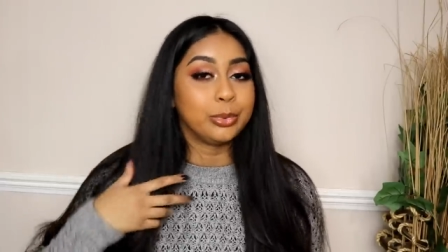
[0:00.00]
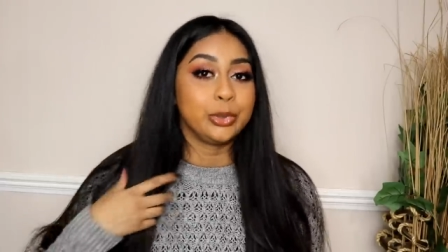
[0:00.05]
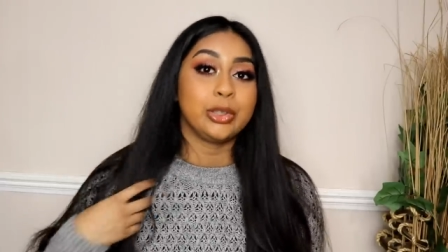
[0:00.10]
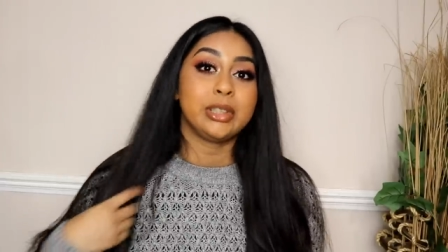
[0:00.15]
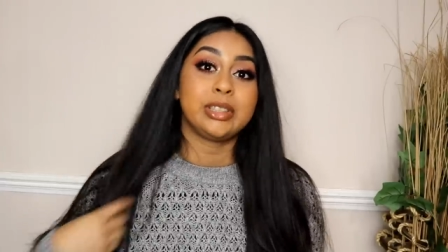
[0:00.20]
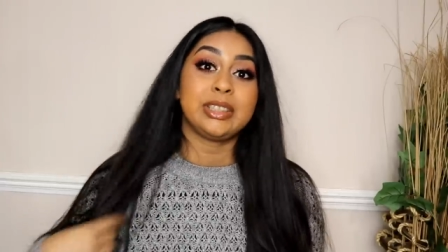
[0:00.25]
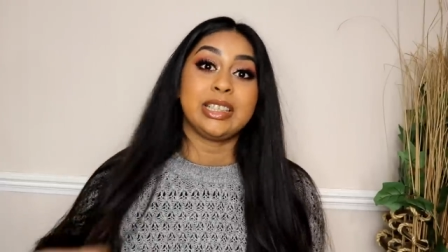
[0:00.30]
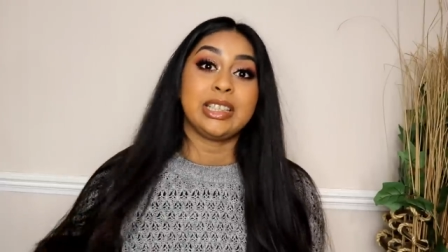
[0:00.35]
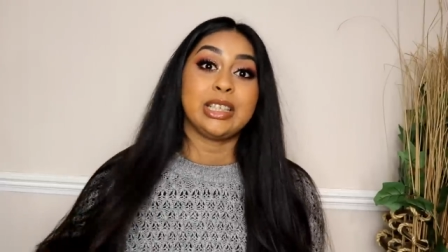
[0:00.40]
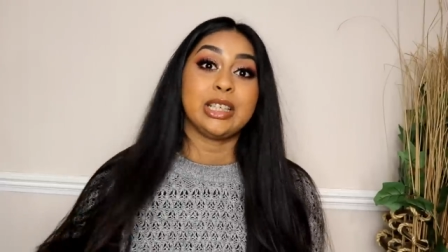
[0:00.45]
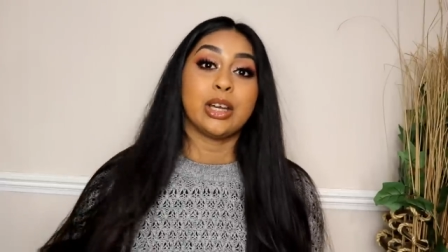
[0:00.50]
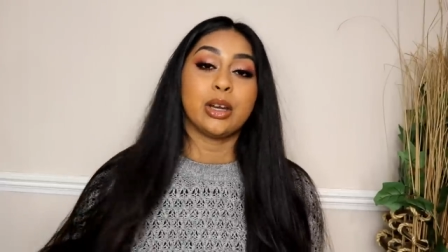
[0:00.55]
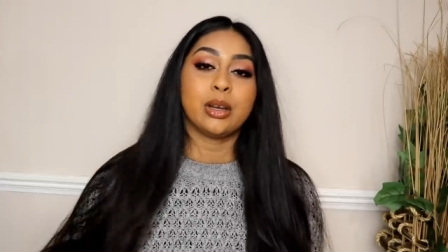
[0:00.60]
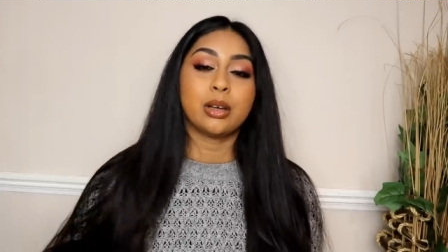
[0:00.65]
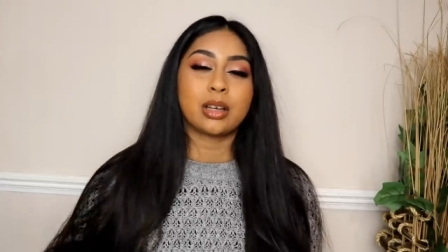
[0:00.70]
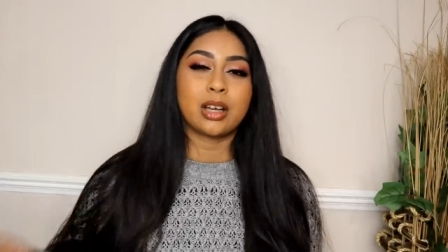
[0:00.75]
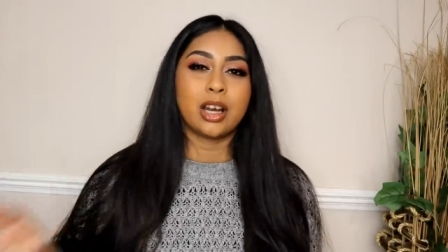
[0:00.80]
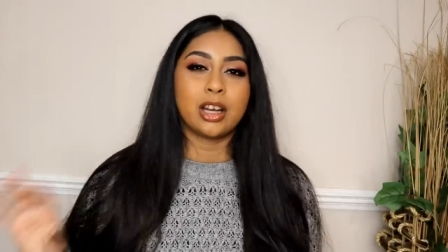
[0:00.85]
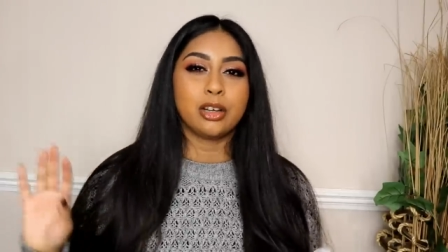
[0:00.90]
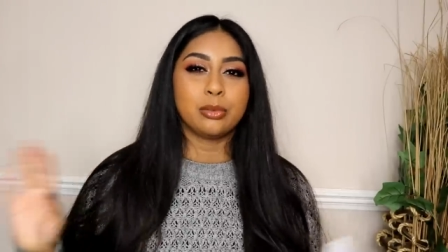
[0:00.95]
beauty
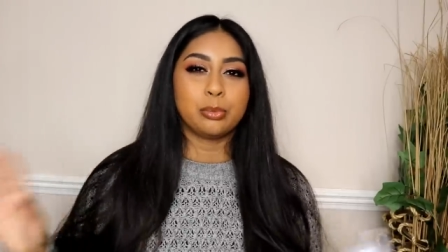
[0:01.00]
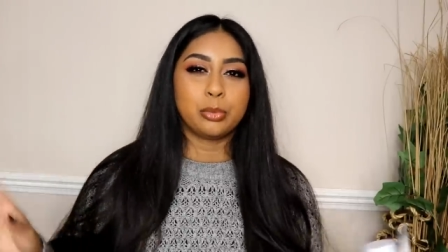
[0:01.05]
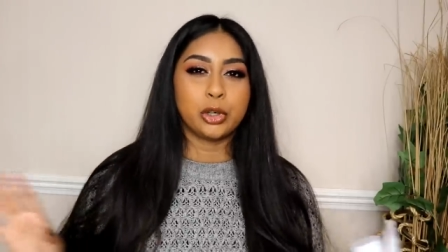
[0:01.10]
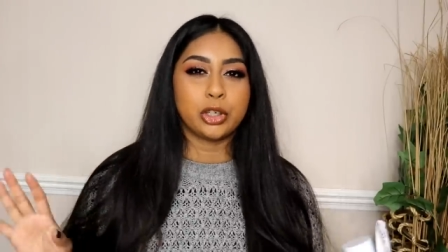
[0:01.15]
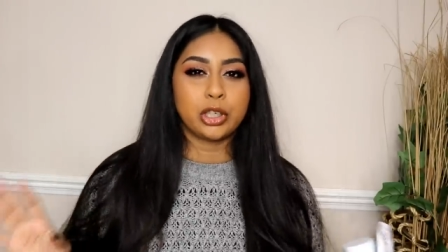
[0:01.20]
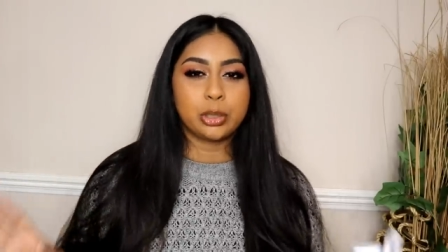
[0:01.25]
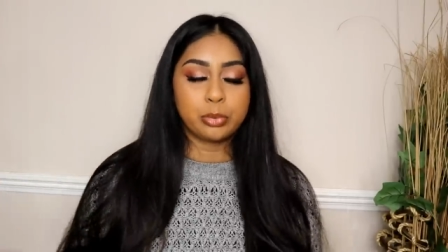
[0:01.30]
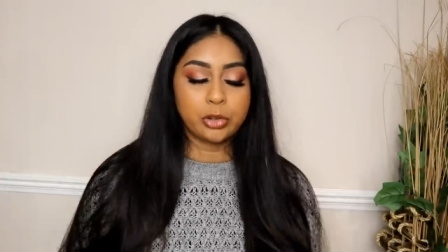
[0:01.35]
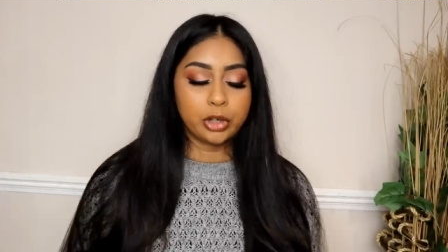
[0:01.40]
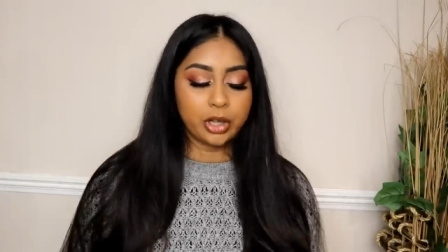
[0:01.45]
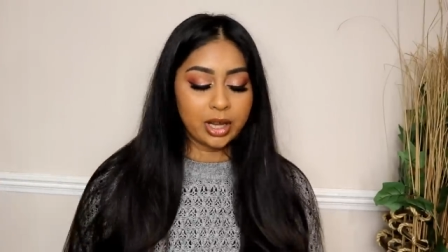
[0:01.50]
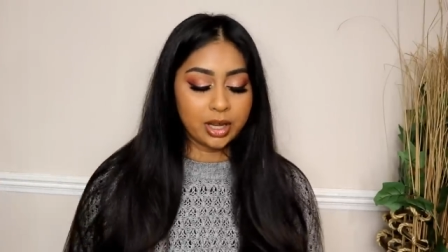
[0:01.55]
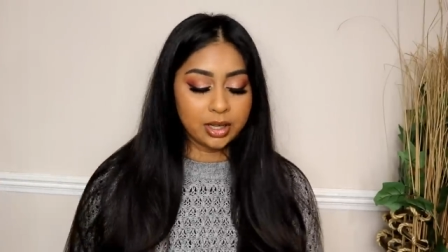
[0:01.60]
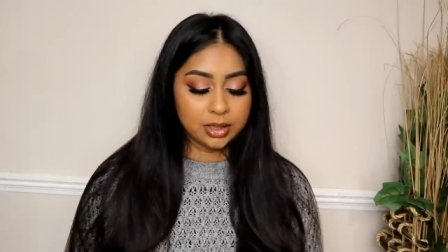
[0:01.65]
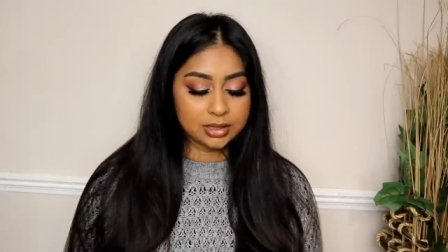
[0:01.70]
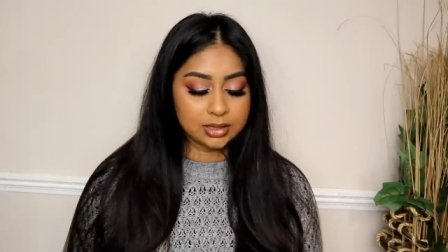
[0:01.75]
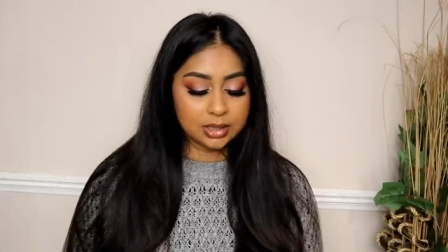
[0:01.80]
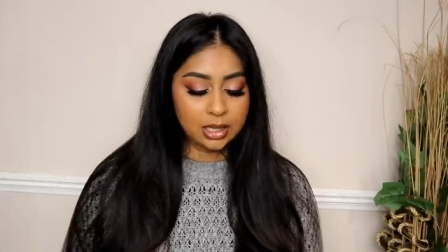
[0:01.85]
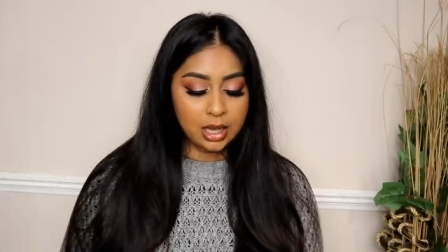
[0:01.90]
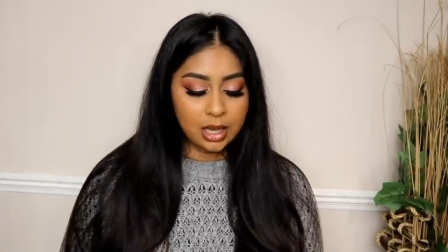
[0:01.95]
kind of body
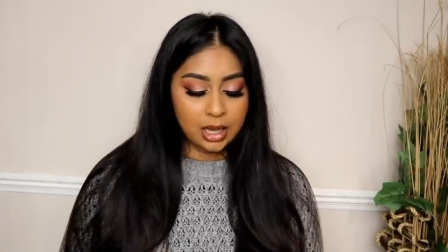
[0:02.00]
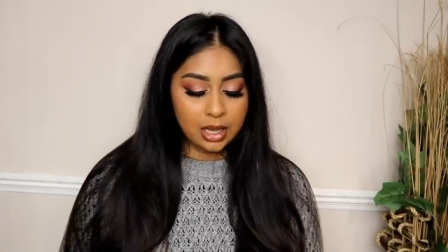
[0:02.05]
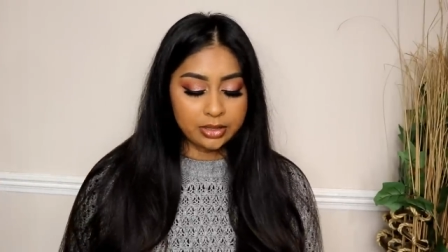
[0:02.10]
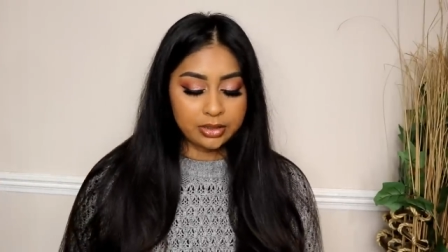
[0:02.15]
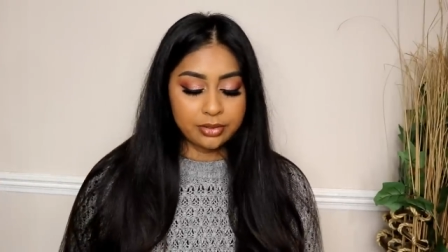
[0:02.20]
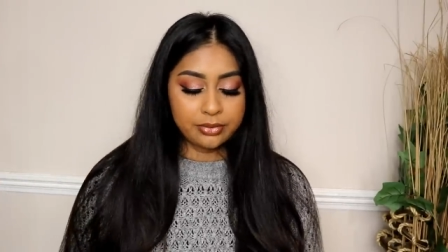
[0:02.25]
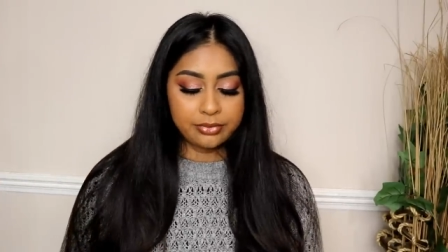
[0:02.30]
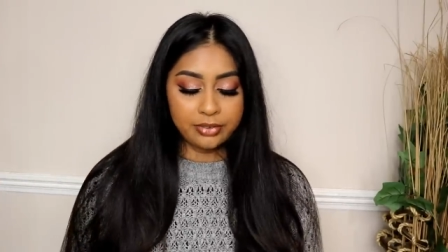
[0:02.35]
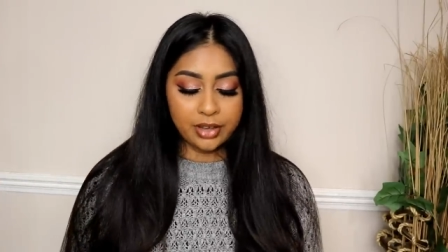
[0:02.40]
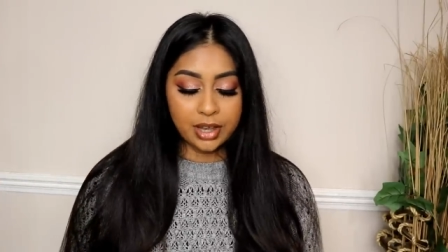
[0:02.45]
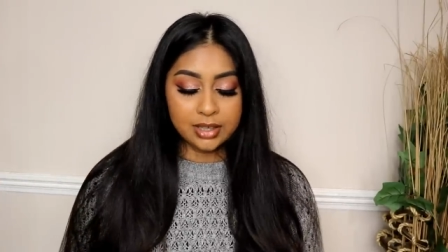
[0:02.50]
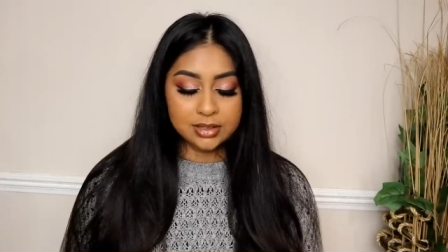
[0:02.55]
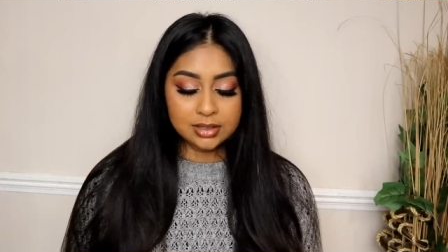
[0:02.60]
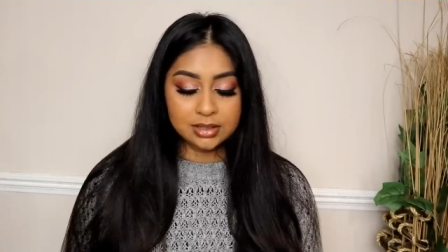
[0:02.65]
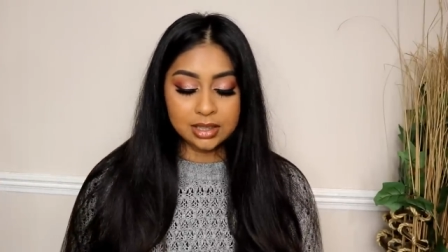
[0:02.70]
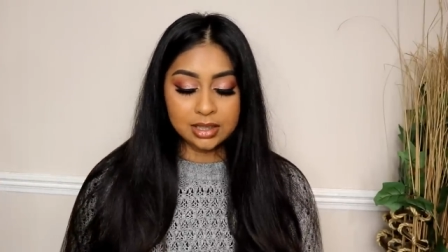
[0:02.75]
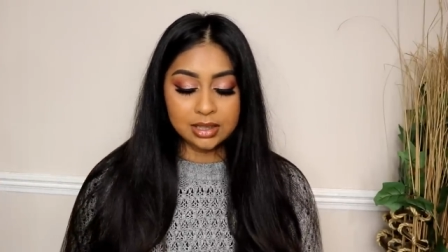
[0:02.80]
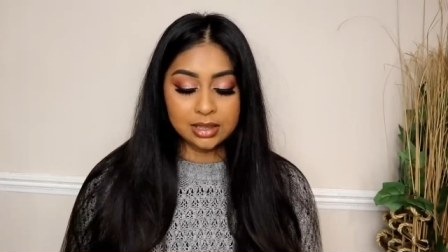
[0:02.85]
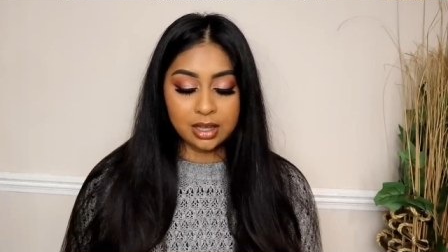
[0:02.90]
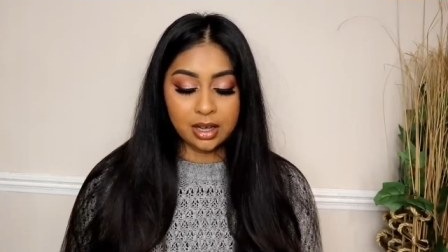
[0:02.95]
products the
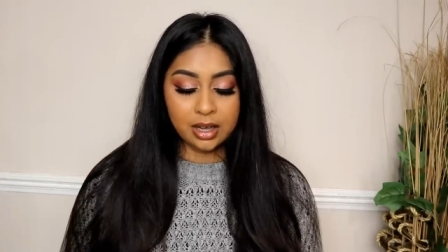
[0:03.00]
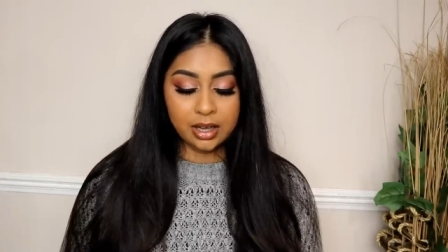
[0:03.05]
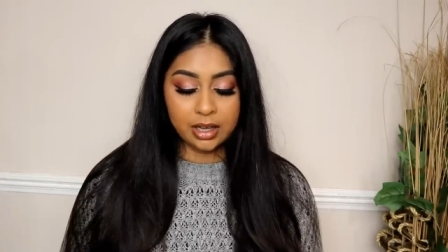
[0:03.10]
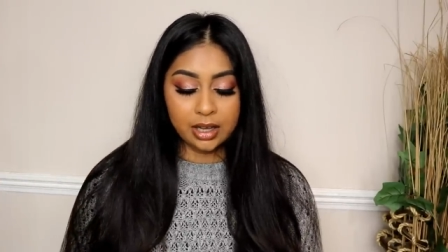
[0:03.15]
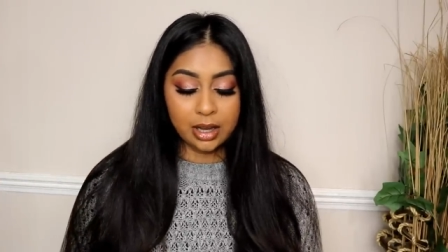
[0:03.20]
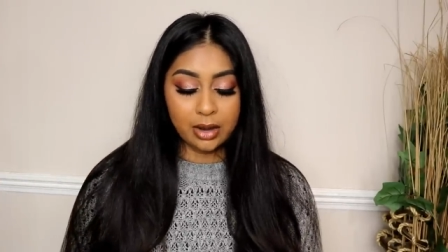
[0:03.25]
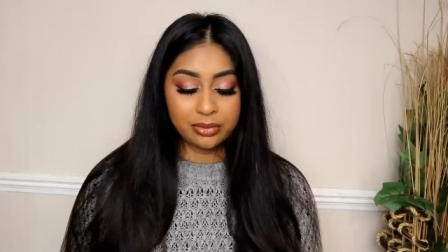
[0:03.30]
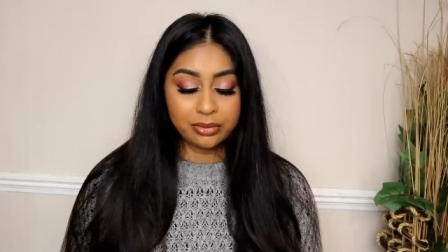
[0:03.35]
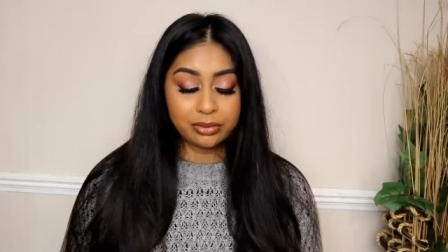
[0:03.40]
first thing that I